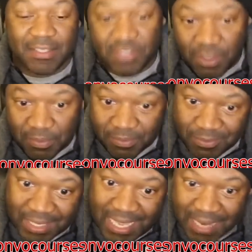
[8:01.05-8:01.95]
So
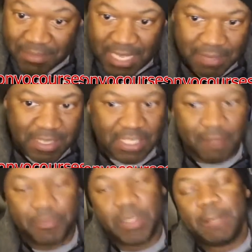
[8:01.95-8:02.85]
I'm dating
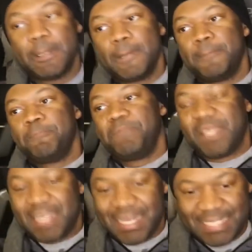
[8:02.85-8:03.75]
myself, but they
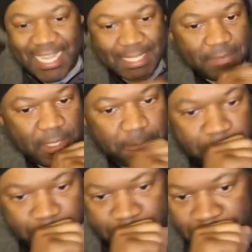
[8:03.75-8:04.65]
contacted me
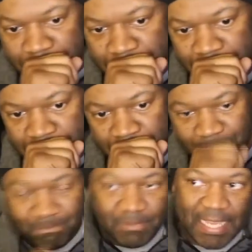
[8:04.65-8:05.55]

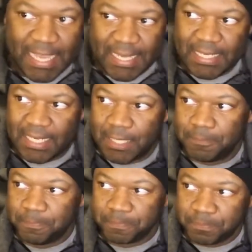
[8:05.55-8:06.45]
and
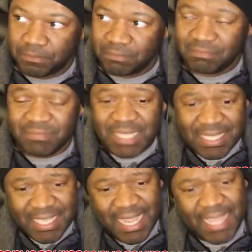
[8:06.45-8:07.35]
they
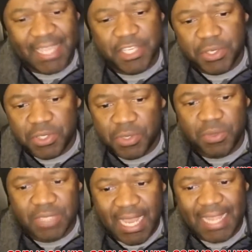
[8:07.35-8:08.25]
said, hey, could you do
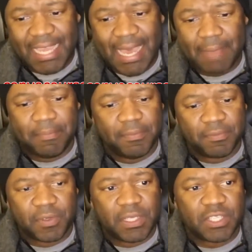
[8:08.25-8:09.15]
DICAP
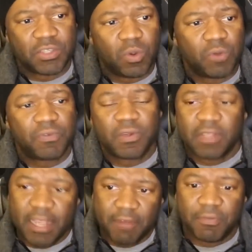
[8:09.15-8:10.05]
for this or for the
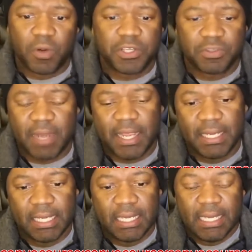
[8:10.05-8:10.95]
Air Force, right?
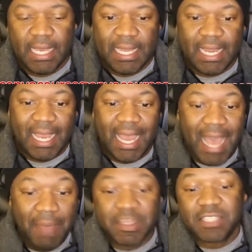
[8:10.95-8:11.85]
And
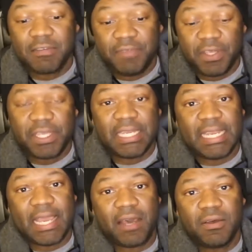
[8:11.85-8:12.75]
I'm a civilian
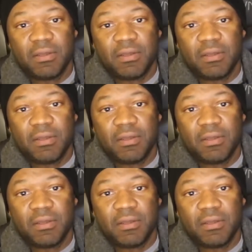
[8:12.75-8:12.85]
now.